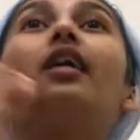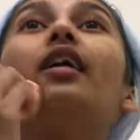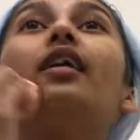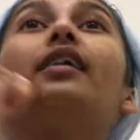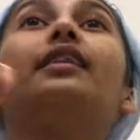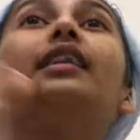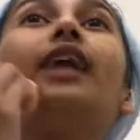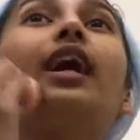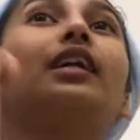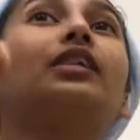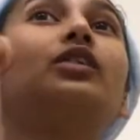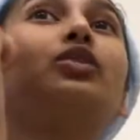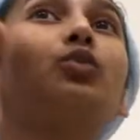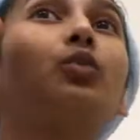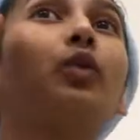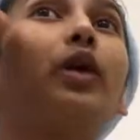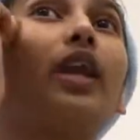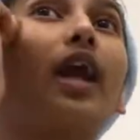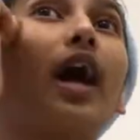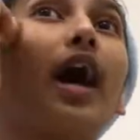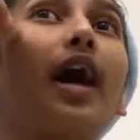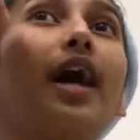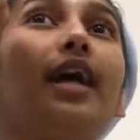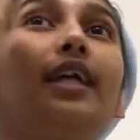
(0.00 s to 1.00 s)
that's
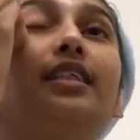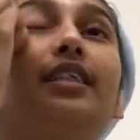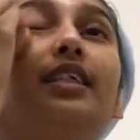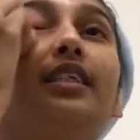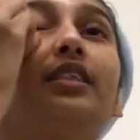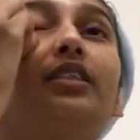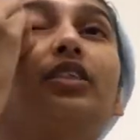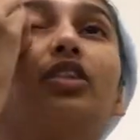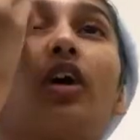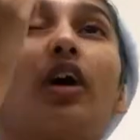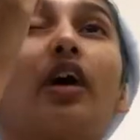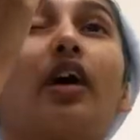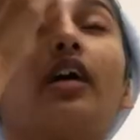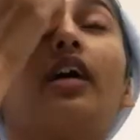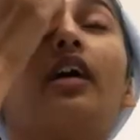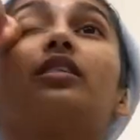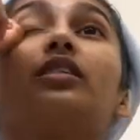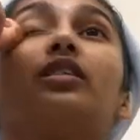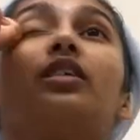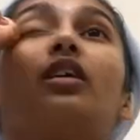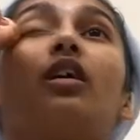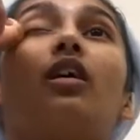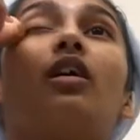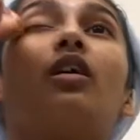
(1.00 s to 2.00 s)
when I did start.
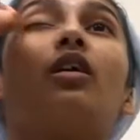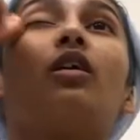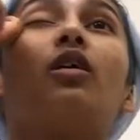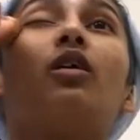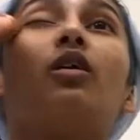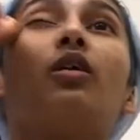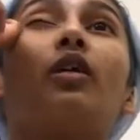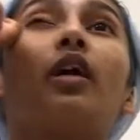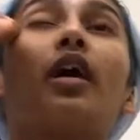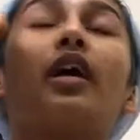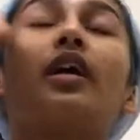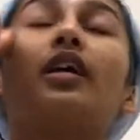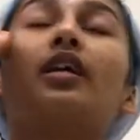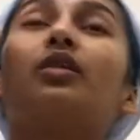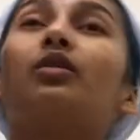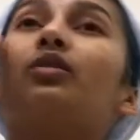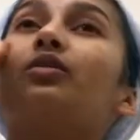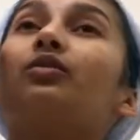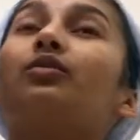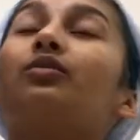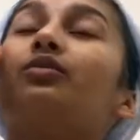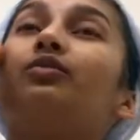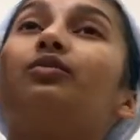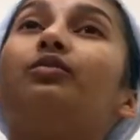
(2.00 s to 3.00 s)
So
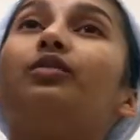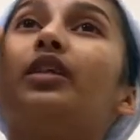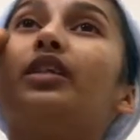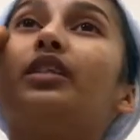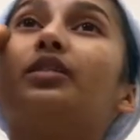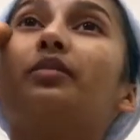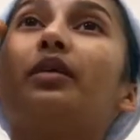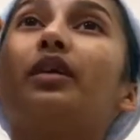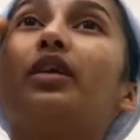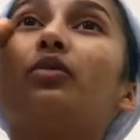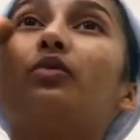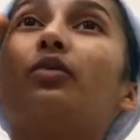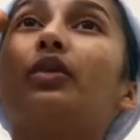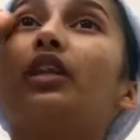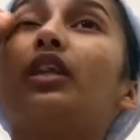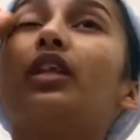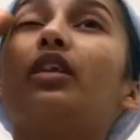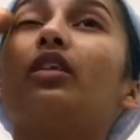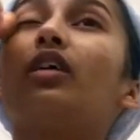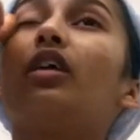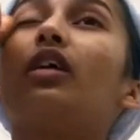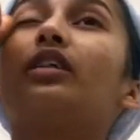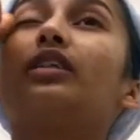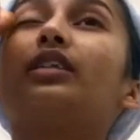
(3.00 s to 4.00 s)
it's been a really
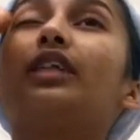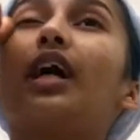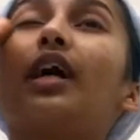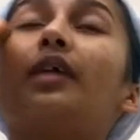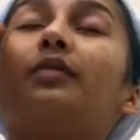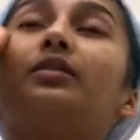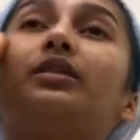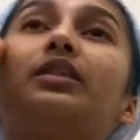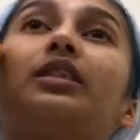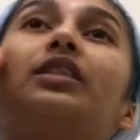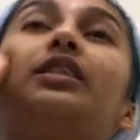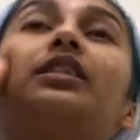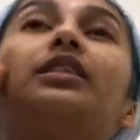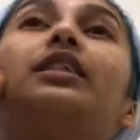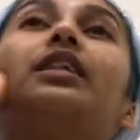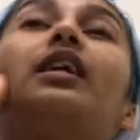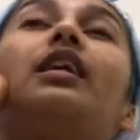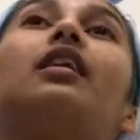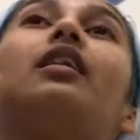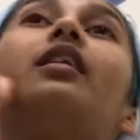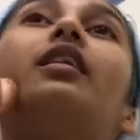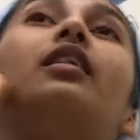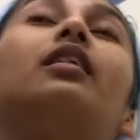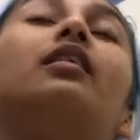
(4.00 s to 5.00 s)
long time since
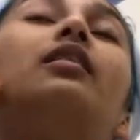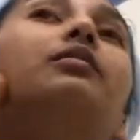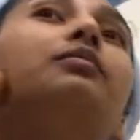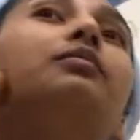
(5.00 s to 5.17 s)
then,